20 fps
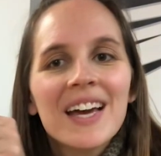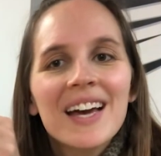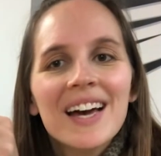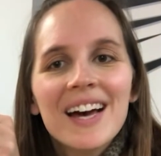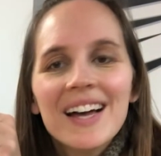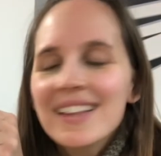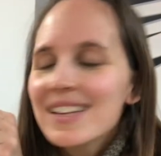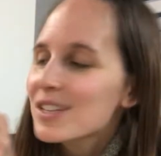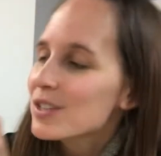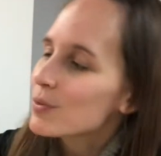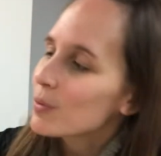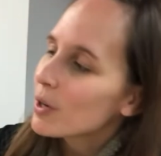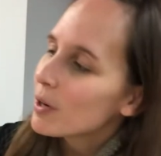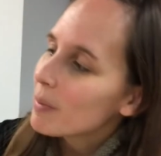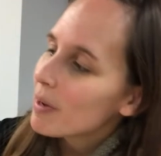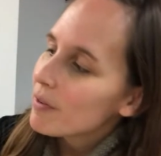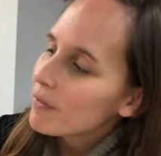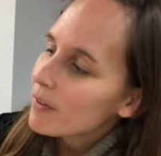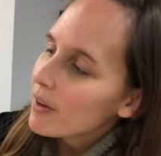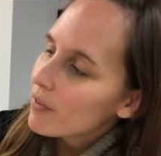And this is one of
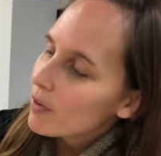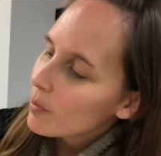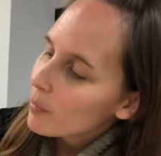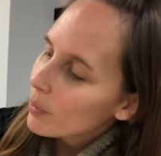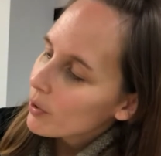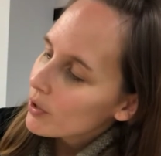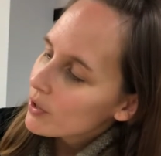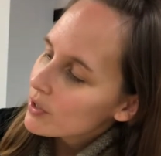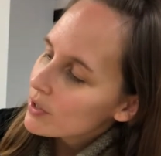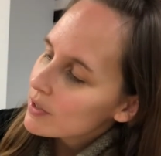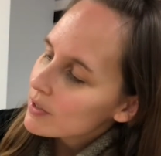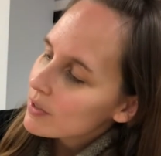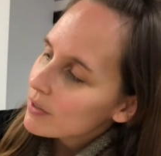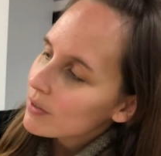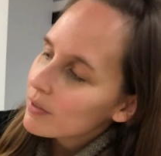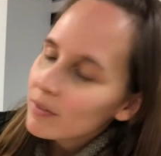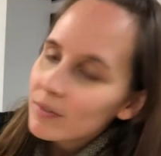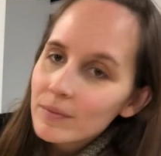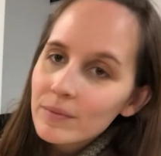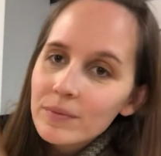my favorite books
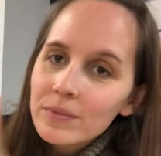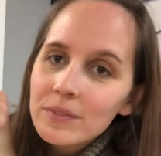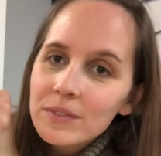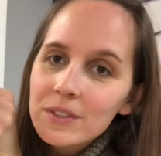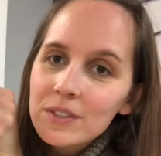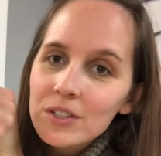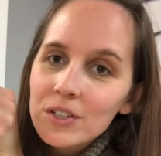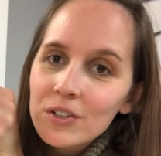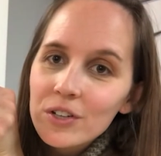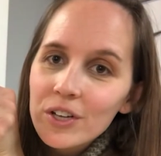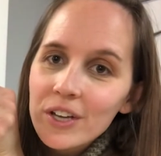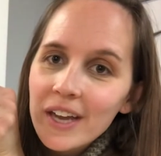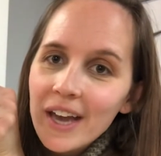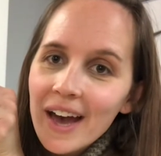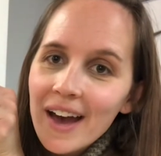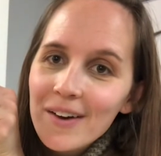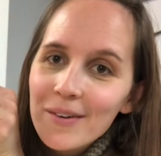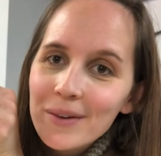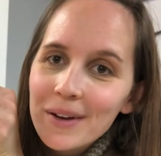to look at